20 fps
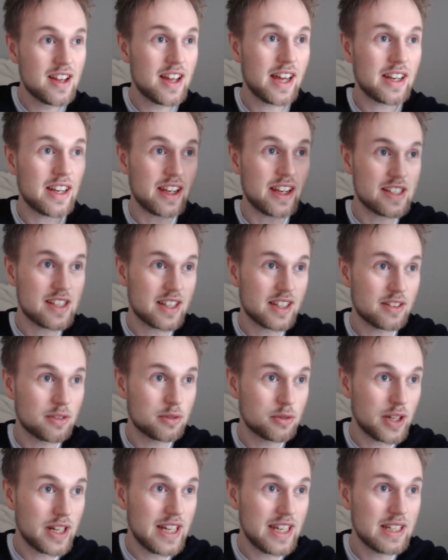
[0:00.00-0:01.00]
and I
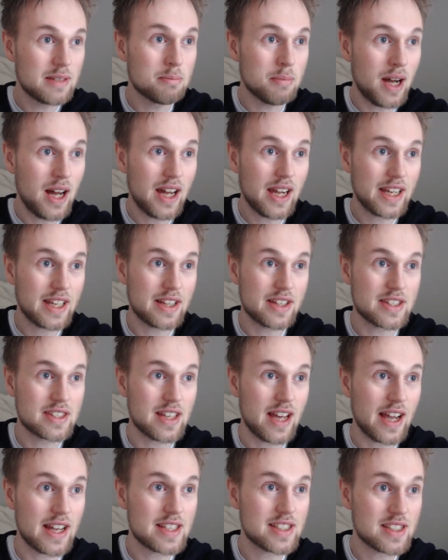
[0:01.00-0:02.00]
read minds.
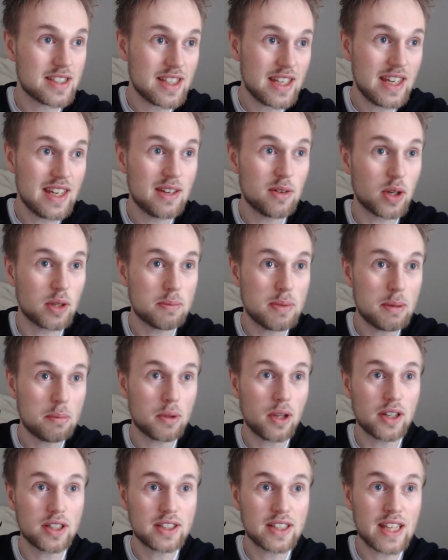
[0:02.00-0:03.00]
I see what people
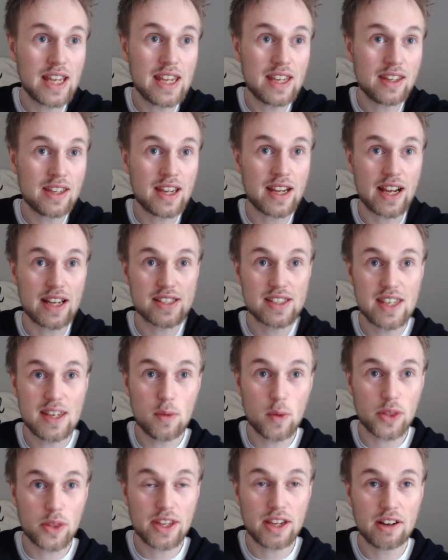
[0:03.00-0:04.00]
are thinking. I see
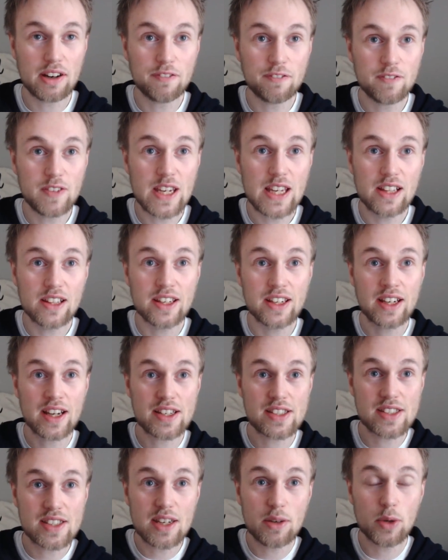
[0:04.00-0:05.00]
what they are feeling. I
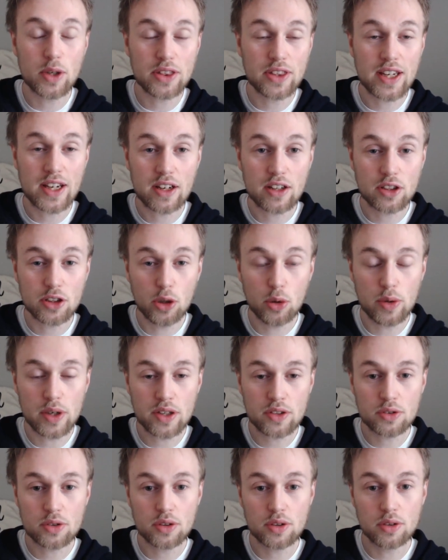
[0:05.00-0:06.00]
see what they are going
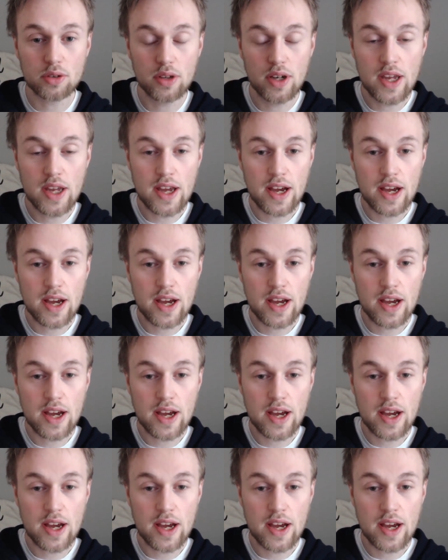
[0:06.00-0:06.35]
through.